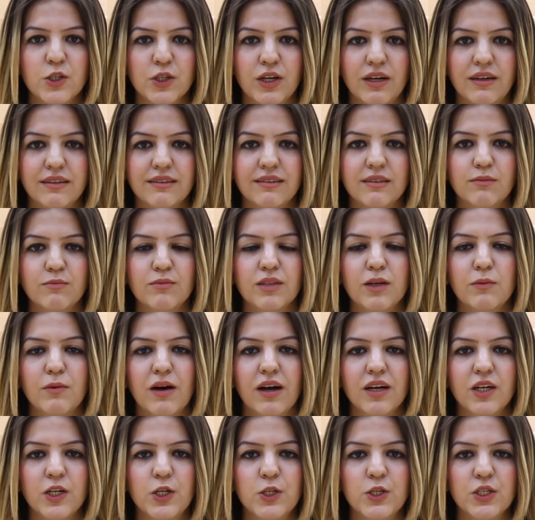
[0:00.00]
Our
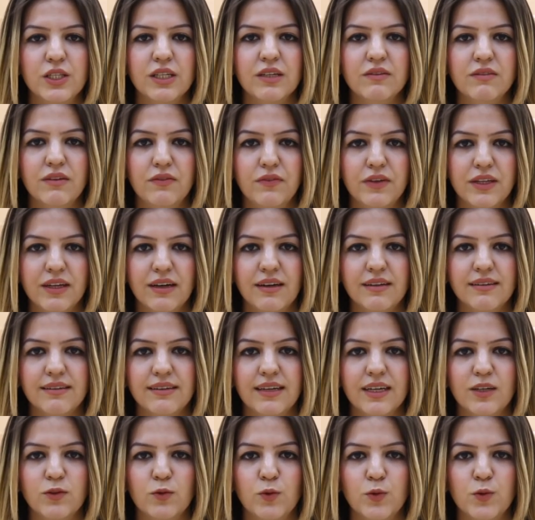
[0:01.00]
school has so much to
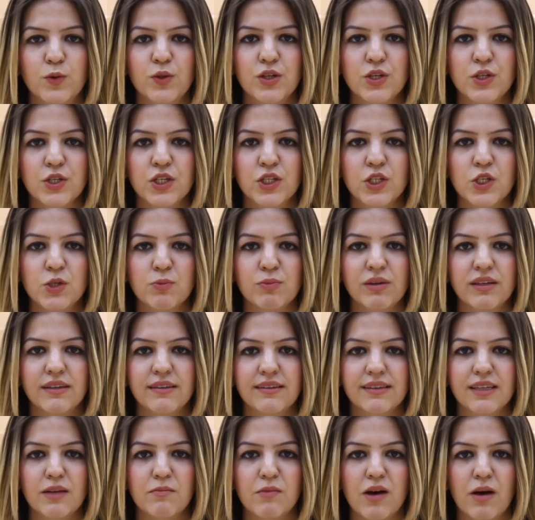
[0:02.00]
offer you in your
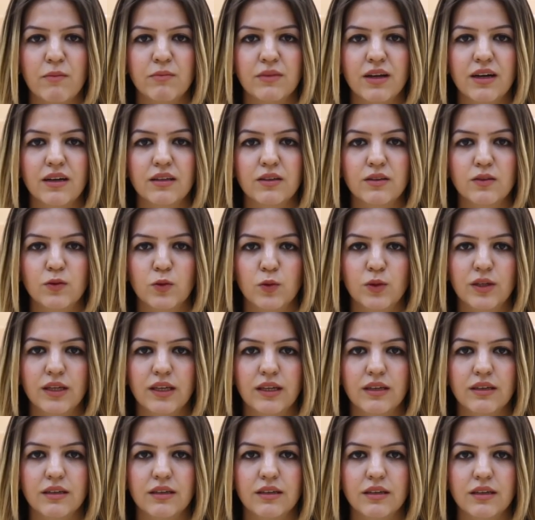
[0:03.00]
education goals
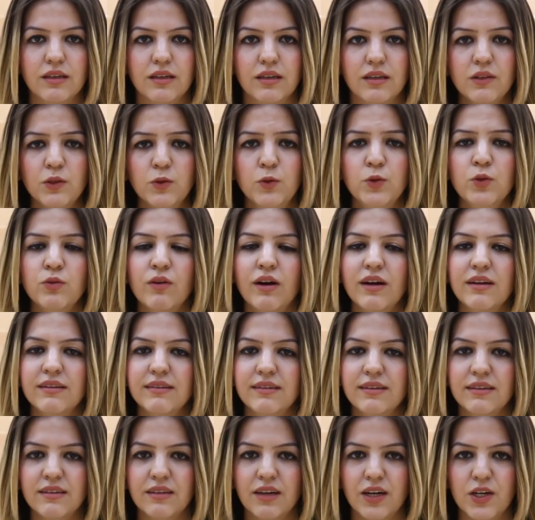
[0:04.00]
and
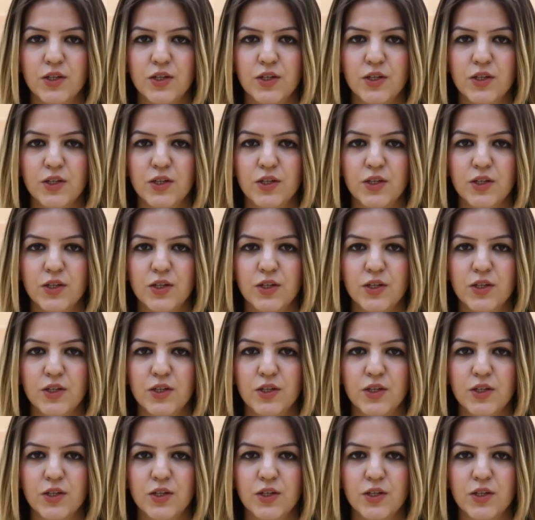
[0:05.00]
aspirations.